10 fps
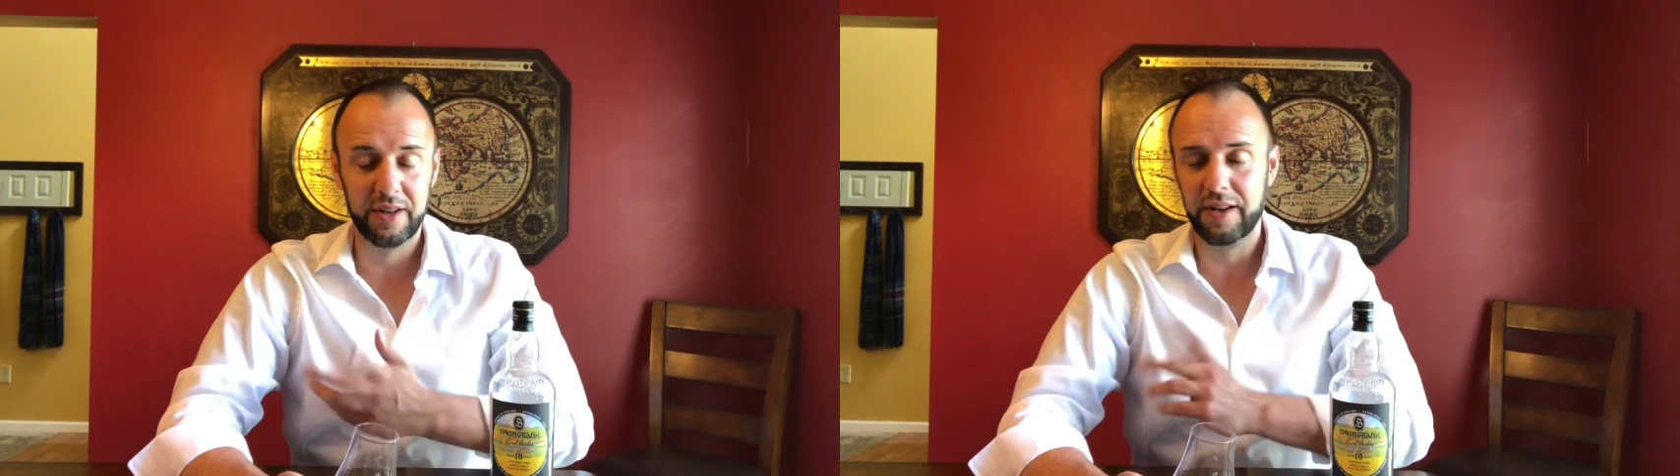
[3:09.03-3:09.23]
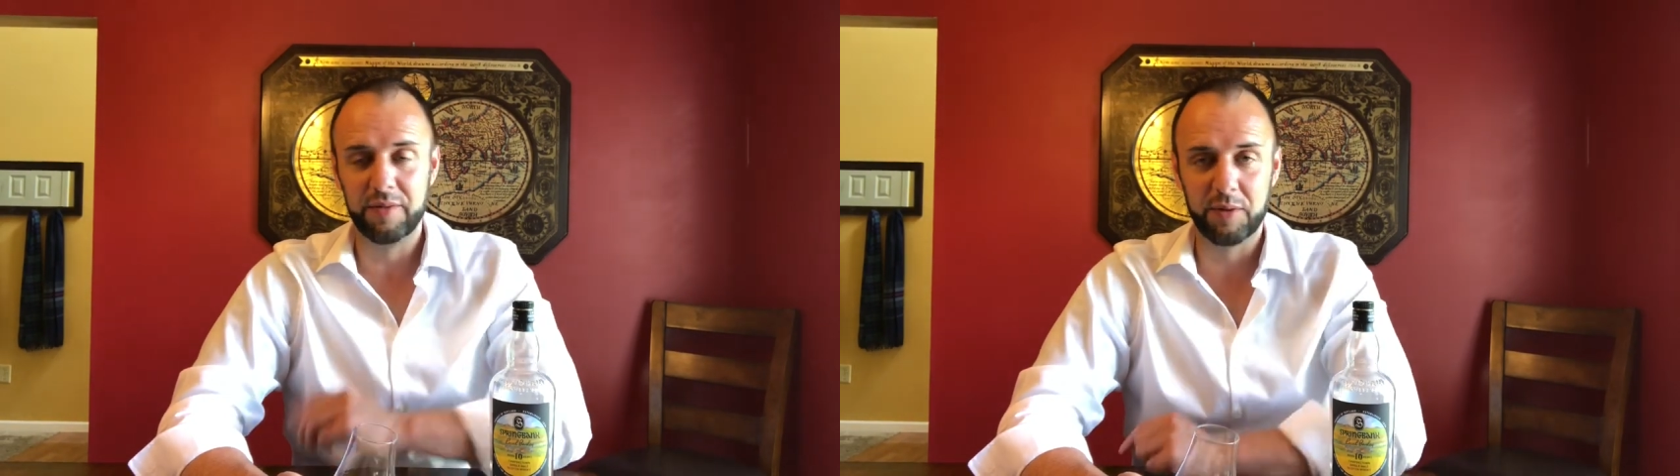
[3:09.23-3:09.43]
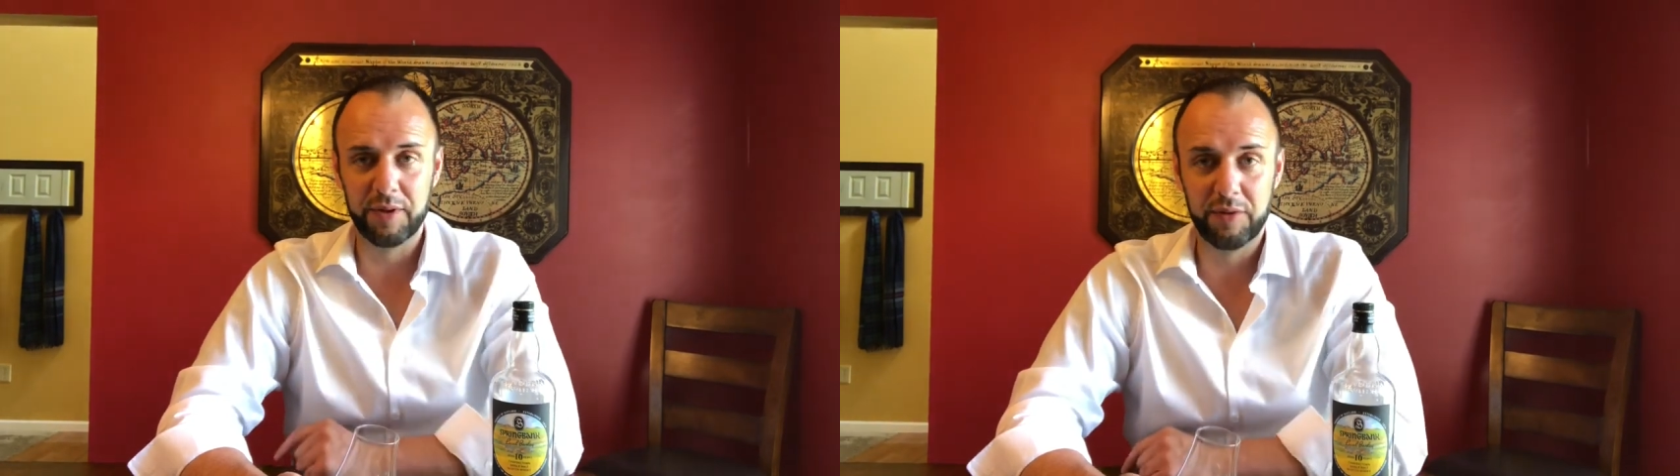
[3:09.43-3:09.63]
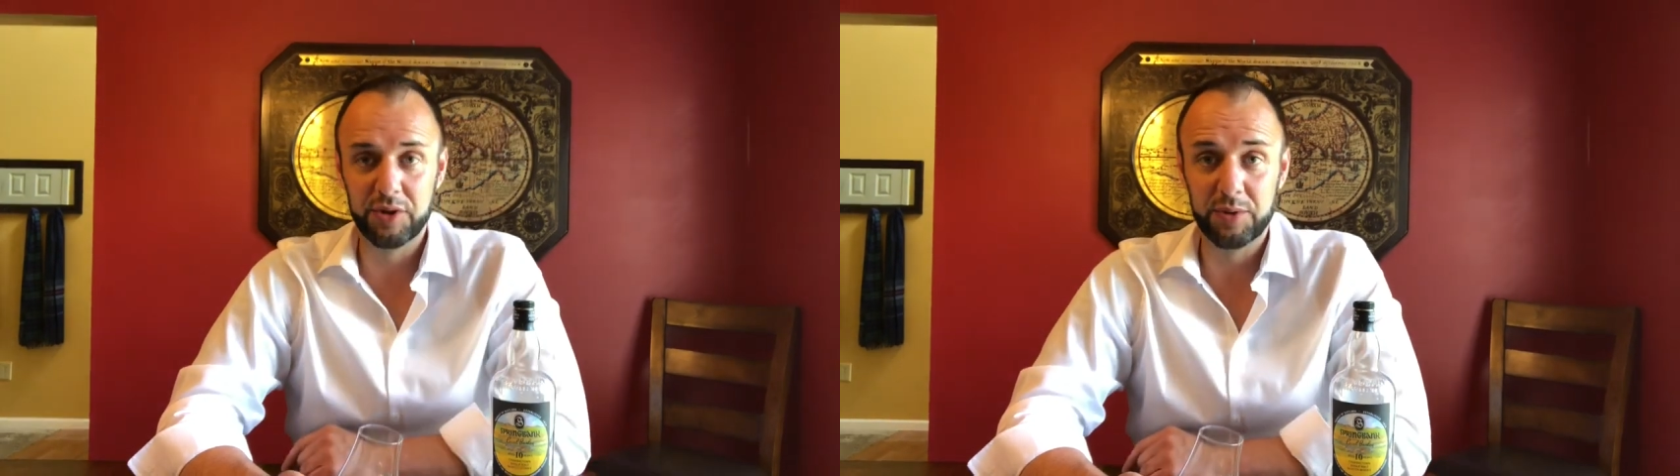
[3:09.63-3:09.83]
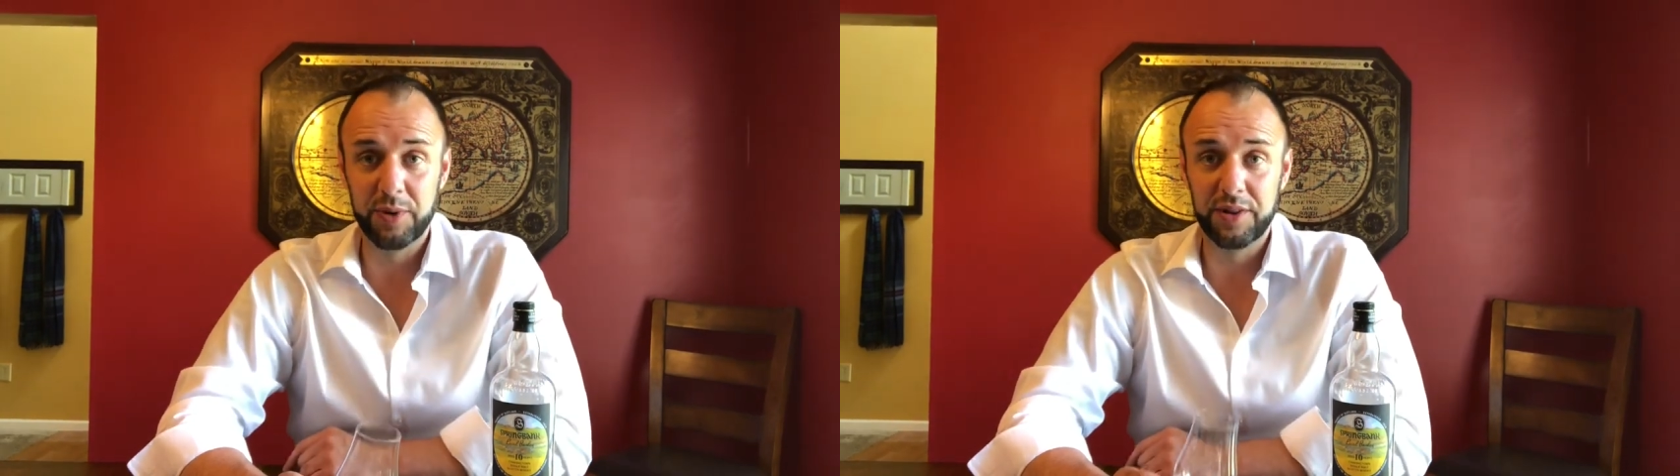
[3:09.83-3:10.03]
And for whatever
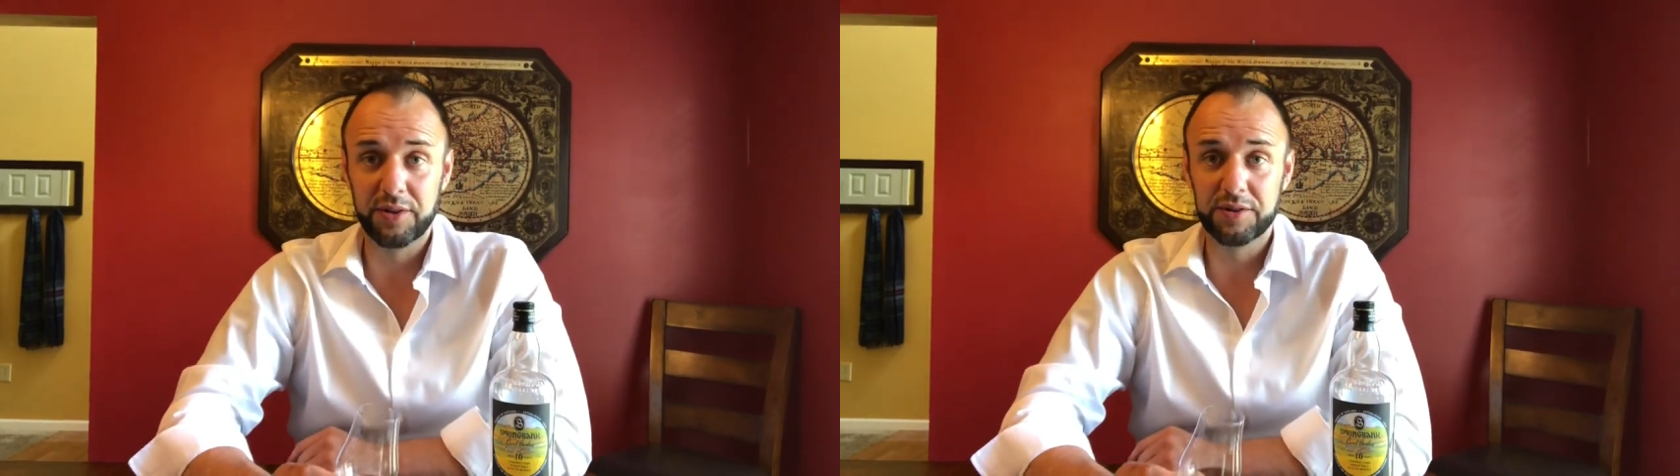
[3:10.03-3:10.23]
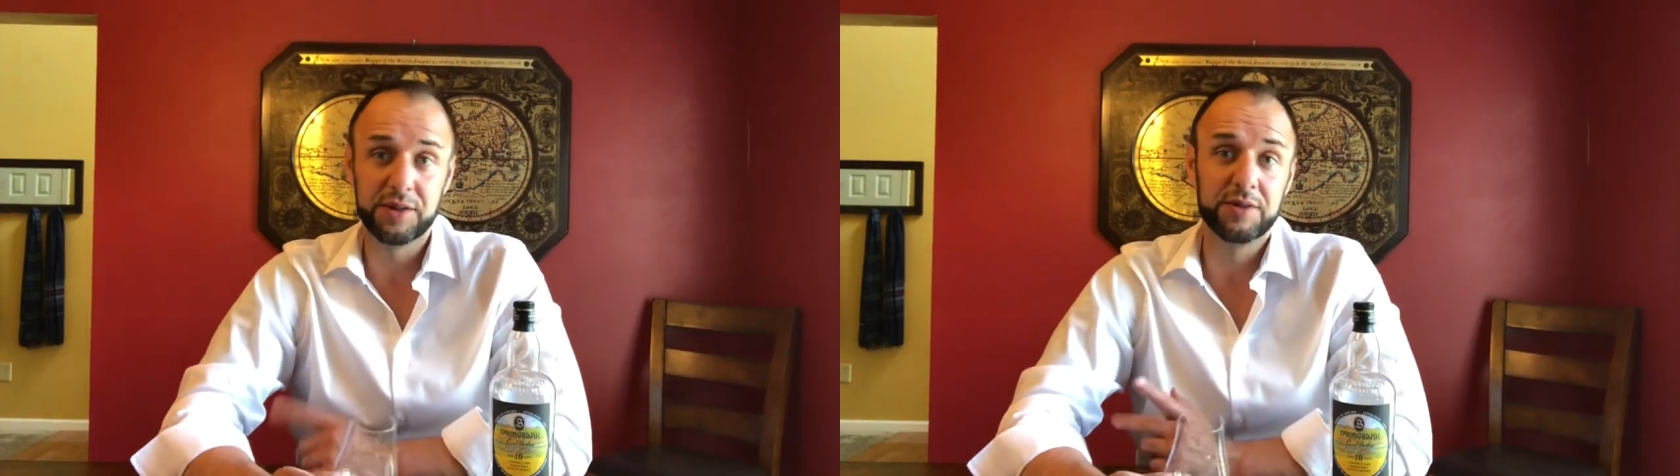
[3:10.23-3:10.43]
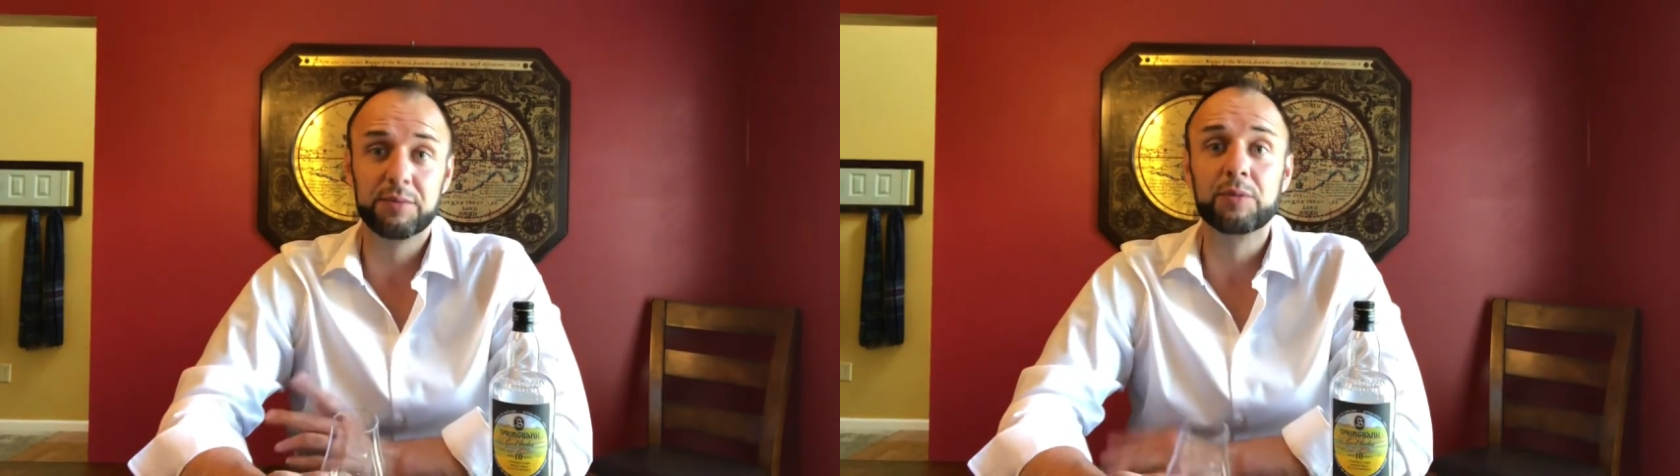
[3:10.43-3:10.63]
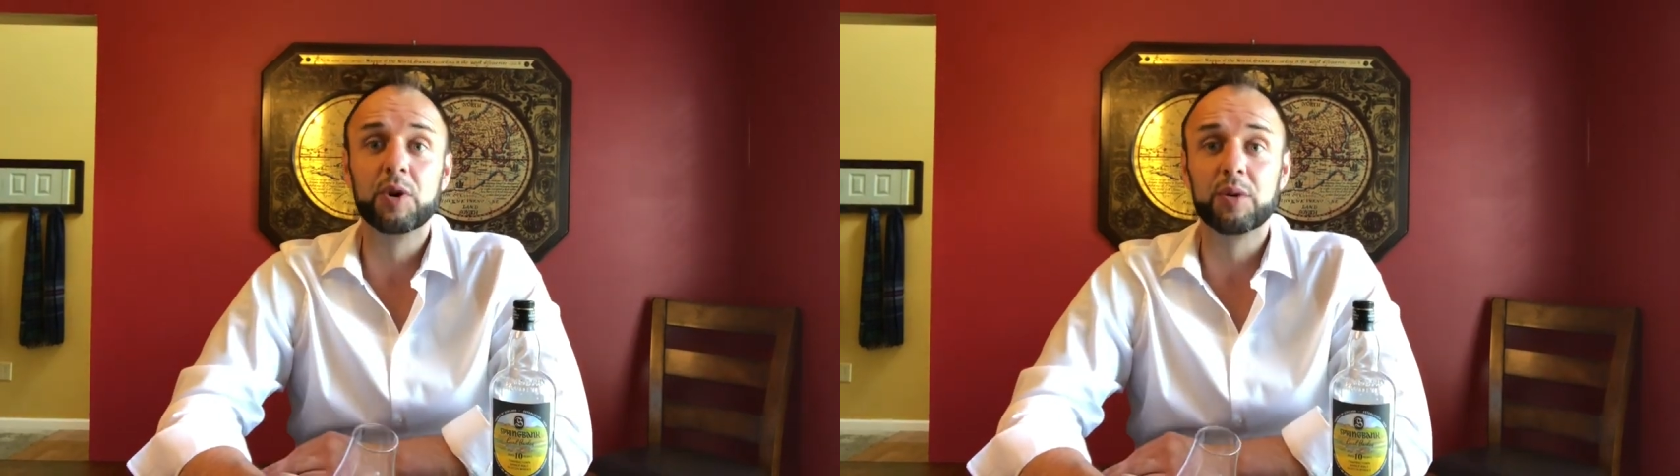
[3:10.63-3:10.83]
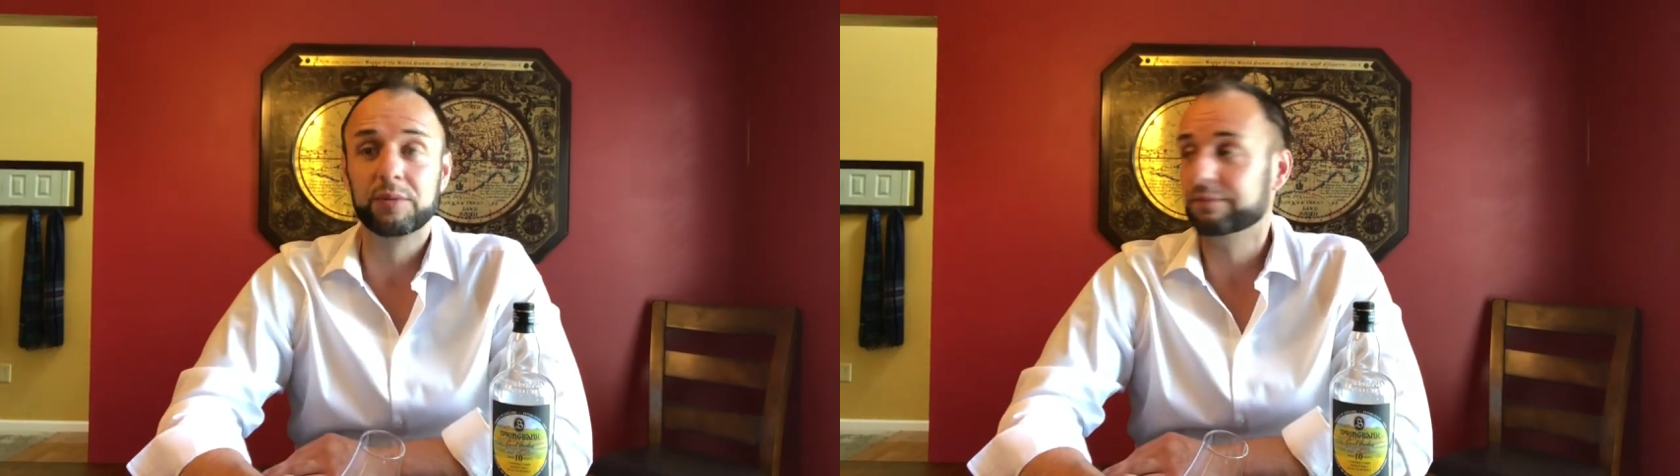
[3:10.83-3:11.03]
reason, we ate those because
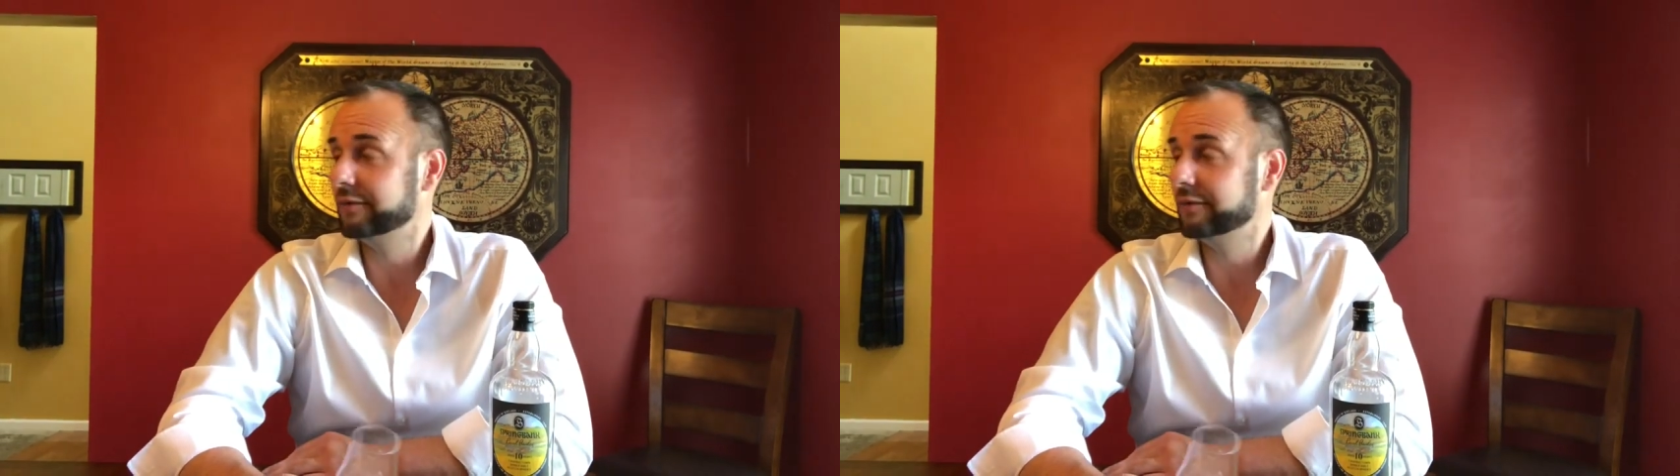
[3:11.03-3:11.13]
we were